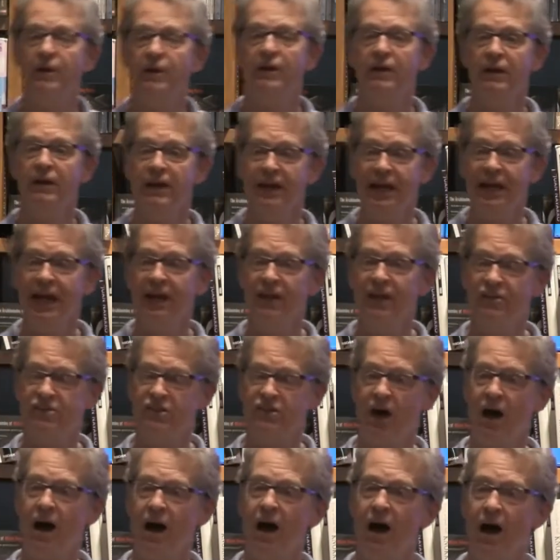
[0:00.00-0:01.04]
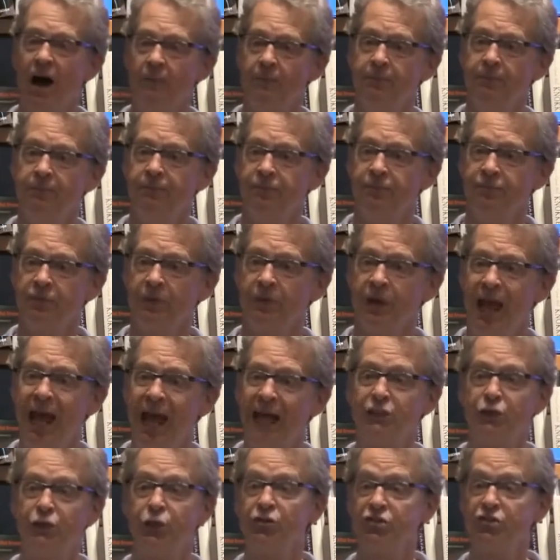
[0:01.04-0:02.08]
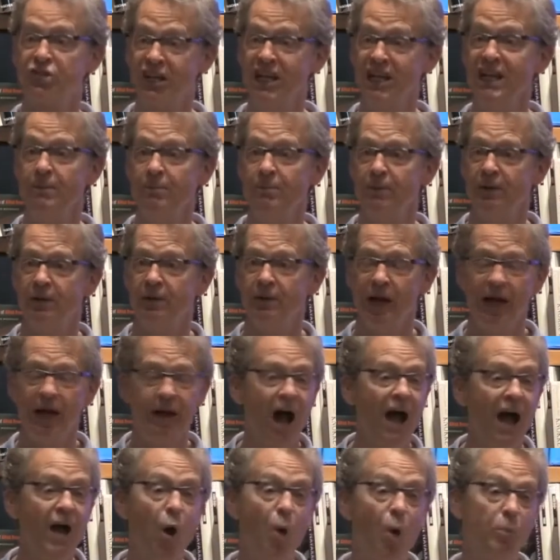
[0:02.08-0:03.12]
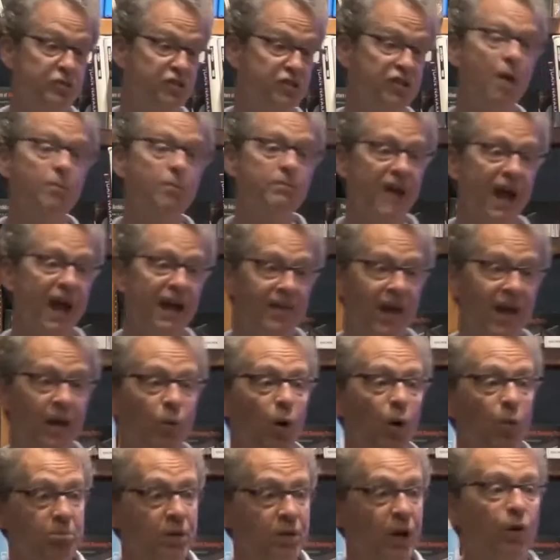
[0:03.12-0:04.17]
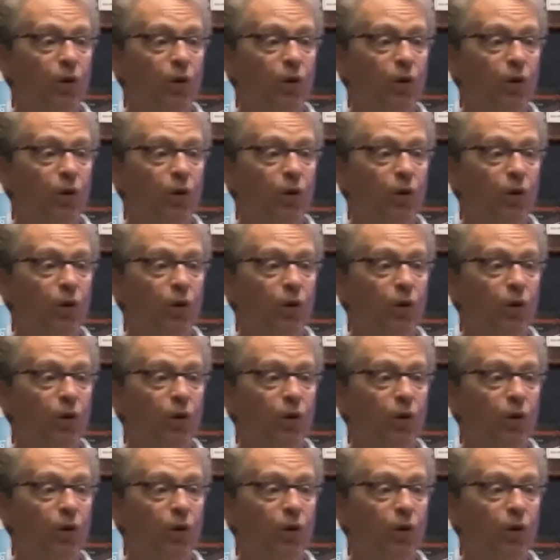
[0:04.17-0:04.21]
is Escher's Keep. And I hope someday they will build